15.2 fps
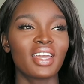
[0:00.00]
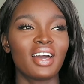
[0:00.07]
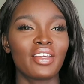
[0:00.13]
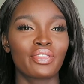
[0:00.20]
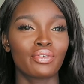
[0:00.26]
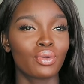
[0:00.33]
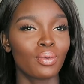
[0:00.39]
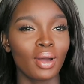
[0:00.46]
I
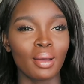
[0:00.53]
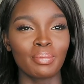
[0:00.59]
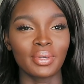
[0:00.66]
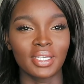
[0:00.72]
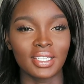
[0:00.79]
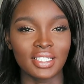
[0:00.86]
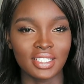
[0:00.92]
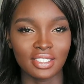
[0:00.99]
threw up
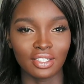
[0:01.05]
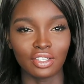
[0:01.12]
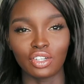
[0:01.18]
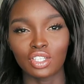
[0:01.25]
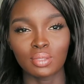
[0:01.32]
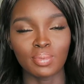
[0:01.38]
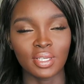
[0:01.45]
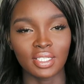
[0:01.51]
because you're
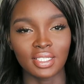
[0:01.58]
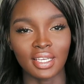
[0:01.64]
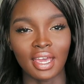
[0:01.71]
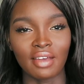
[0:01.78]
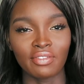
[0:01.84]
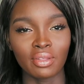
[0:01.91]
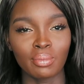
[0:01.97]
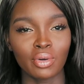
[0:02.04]
not supposed to
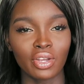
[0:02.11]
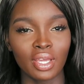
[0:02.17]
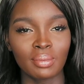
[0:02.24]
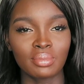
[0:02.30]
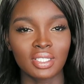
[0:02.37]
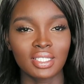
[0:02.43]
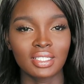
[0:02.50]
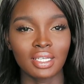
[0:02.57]
have them on an
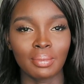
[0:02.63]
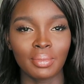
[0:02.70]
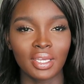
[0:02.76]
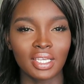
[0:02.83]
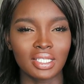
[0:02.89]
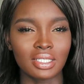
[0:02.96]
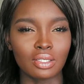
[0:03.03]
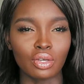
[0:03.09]
empty
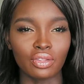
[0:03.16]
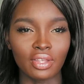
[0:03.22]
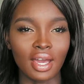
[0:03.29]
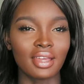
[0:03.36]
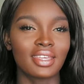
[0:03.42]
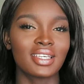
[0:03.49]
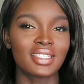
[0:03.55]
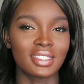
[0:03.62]
stomach, so
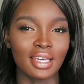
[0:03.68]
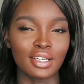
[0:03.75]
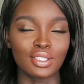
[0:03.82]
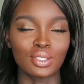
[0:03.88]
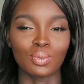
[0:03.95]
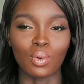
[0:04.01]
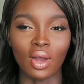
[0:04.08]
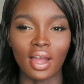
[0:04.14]
I guess
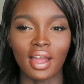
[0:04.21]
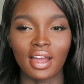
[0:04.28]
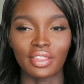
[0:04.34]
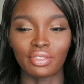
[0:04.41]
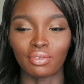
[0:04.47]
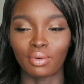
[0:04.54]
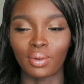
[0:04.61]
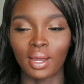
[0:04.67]
that's why I
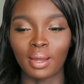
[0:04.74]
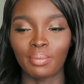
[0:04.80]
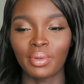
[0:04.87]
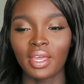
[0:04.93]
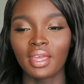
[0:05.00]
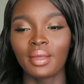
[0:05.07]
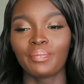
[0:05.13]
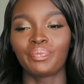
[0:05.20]
threw up.
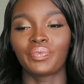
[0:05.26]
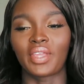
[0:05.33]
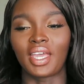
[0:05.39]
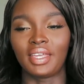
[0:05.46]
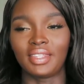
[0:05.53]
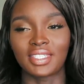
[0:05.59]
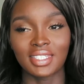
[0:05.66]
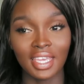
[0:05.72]

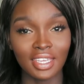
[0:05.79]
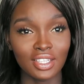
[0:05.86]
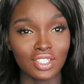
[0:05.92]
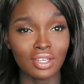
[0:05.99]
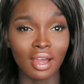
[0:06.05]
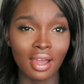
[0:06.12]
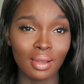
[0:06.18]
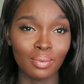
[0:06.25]
And the second
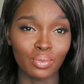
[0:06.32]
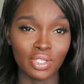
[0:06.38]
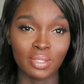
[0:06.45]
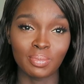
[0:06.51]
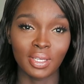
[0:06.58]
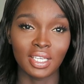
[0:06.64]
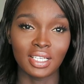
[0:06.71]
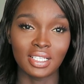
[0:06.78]
time was
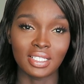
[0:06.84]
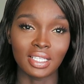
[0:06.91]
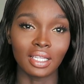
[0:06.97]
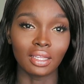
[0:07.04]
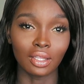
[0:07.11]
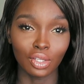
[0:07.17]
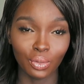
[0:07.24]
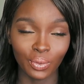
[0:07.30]
because
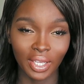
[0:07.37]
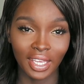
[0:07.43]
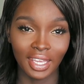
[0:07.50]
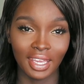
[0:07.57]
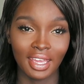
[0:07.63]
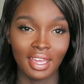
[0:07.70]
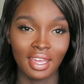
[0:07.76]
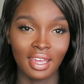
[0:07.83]

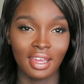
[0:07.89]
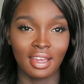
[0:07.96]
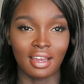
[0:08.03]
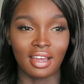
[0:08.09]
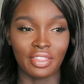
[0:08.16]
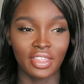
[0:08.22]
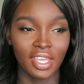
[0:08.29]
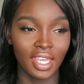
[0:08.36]
Louis,
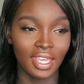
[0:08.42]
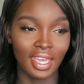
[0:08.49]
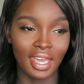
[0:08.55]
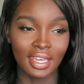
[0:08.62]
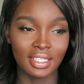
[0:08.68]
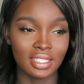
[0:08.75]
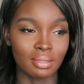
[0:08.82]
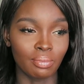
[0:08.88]
I think he
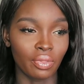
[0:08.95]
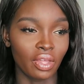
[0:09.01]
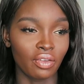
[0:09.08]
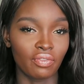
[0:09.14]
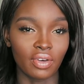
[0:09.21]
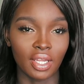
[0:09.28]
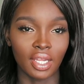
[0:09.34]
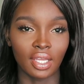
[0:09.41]
ate
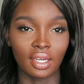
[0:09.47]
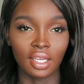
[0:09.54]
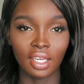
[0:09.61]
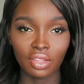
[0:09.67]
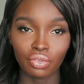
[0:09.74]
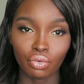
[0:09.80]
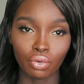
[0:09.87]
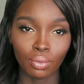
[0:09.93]
something funny and
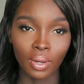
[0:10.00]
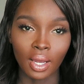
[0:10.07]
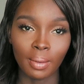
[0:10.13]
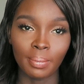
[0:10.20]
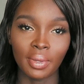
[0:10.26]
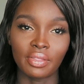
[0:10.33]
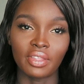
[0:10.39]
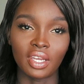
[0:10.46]
he threw
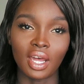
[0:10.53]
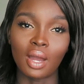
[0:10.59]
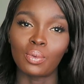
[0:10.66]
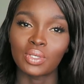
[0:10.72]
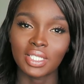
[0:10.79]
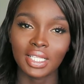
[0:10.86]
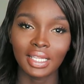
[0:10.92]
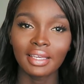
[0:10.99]
up, and then I
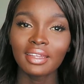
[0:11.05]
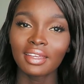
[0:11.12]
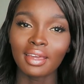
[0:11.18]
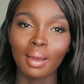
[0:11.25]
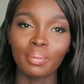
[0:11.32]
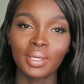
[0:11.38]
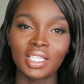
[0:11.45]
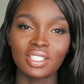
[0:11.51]
was cleaning
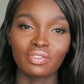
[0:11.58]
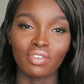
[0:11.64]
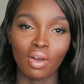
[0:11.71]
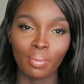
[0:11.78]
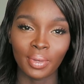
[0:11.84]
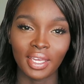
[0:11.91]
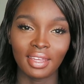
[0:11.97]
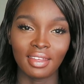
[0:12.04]
up his
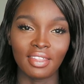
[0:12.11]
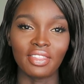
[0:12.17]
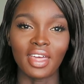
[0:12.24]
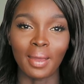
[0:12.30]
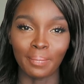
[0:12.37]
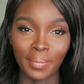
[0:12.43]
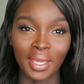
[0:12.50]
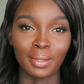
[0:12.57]
vomit and
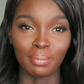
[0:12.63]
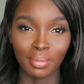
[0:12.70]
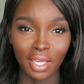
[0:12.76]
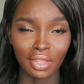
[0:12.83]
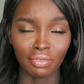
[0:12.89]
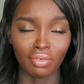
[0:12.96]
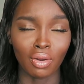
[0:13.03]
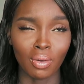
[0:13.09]
that made
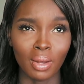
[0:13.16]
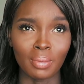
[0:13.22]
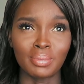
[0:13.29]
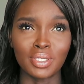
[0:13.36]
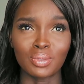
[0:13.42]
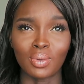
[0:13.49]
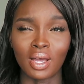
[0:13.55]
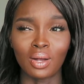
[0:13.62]
me throw up
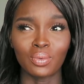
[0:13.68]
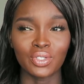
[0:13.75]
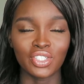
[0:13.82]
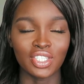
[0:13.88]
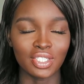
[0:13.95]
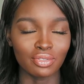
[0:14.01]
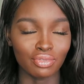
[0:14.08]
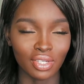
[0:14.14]
as well,
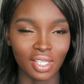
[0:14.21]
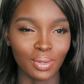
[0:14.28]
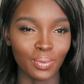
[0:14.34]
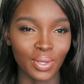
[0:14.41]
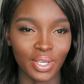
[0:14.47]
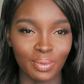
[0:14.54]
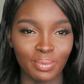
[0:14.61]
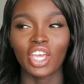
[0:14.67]
which is really
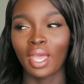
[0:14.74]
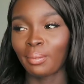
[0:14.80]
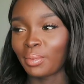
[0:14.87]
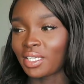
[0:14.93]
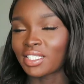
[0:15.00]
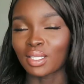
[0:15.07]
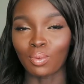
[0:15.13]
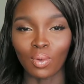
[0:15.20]
weird.
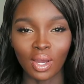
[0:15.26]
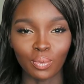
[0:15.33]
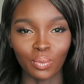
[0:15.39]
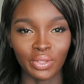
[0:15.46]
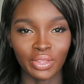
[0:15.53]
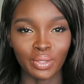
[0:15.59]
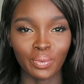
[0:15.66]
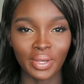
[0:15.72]
Jamie's the one
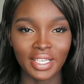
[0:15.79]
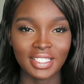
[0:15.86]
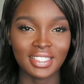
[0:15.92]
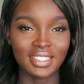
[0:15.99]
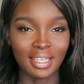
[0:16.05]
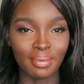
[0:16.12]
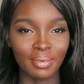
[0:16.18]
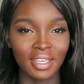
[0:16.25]
with the weak
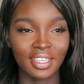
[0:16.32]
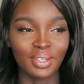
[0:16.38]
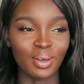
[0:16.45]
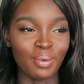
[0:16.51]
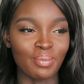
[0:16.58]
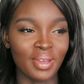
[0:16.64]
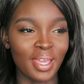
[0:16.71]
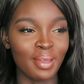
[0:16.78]
stomach,
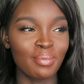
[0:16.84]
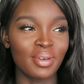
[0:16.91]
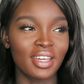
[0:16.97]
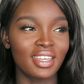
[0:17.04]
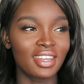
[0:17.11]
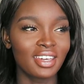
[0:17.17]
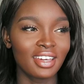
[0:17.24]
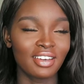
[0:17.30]
not me,
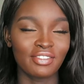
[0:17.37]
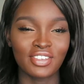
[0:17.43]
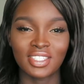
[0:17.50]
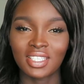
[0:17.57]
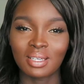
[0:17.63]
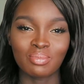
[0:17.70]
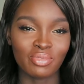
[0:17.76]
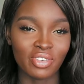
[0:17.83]
but for
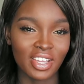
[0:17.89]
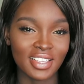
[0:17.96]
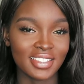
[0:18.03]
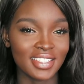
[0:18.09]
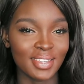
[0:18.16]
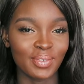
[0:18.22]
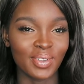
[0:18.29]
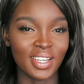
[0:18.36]
some
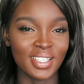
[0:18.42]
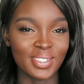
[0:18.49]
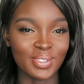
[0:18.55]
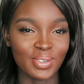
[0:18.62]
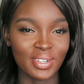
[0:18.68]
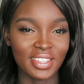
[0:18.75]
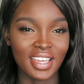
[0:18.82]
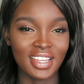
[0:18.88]
reason when I
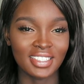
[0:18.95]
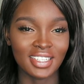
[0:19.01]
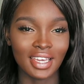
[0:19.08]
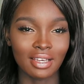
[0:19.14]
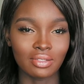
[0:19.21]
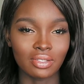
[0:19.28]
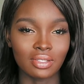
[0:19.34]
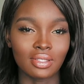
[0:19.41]
saw it that day
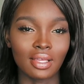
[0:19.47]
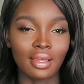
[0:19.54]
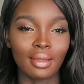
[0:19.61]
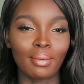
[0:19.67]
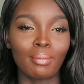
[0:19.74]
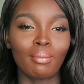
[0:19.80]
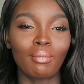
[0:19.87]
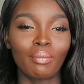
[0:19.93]
I was just
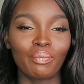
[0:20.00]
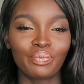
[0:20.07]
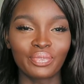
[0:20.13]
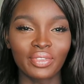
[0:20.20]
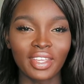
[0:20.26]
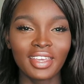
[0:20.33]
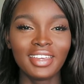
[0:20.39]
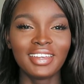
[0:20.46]
like
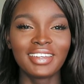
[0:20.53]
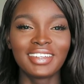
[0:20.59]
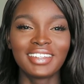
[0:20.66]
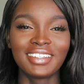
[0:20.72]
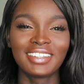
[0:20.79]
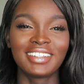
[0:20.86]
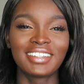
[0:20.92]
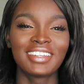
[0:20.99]

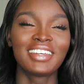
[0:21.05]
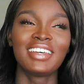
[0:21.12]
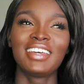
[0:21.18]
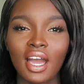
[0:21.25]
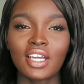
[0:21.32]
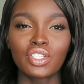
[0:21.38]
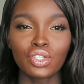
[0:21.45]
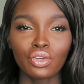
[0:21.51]

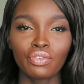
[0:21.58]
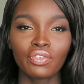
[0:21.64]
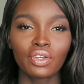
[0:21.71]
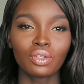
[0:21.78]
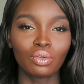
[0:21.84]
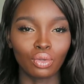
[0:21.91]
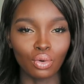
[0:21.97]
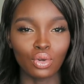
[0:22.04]
I do
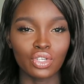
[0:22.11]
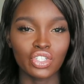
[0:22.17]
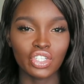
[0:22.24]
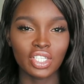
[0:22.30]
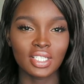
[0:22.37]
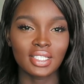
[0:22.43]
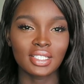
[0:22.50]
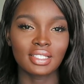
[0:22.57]
feel
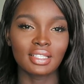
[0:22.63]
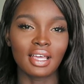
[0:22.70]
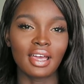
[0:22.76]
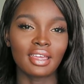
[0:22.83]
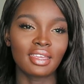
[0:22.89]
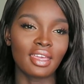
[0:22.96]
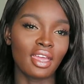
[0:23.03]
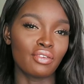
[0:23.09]
nauseous
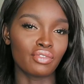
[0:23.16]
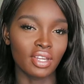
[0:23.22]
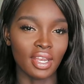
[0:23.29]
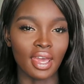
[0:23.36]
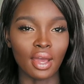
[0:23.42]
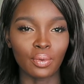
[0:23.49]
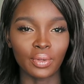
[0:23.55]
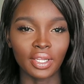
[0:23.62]
like every
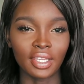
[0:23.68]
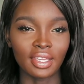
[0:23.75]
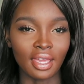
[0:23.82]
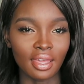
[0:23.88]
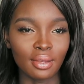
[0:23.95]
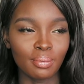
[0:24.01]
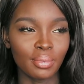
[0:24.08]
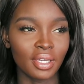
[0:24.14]
now and
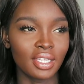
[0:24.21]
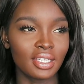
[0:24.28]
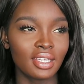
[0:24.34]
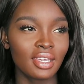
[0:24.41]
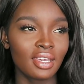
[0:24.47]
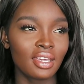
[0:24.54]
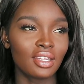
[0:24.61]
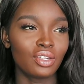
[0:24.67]
again, but
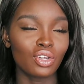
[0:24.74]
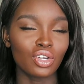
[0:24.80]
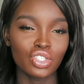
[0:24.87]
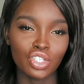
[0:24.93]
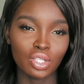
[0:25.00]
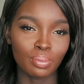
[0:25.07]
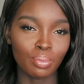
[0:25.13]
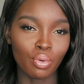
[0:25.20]
not
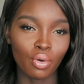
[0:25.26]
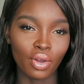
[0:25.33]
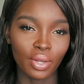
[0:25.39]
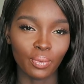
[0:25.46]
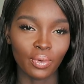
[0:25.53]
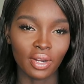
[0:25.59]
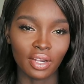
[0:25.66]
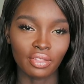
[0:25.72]
to the
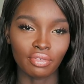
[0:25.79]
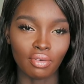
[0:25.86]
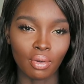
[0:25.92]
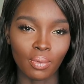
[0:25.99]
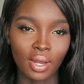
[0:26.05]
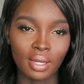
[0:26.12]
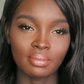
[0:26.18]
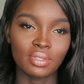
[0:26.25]
point where I
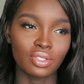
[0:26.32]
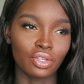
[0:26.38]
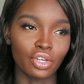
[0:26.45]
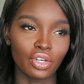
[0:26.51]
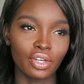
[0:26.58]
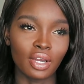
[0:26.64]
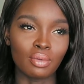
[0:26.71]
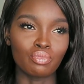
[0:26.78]
throw up, so
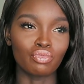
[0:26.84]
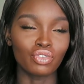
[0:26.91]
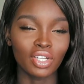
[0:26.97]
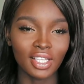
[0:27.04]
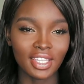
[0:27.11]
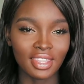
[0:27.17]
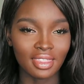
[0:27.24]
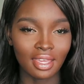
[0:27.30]
I'm
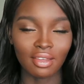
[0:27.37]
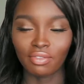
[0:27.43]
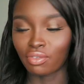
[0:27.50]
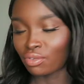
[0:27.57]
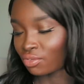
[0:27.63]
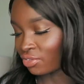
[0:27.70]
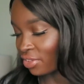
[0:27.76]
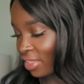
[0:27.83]
really
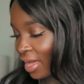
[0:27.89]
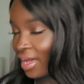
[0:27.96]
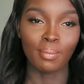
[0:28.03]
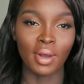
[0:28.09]
thankful for that.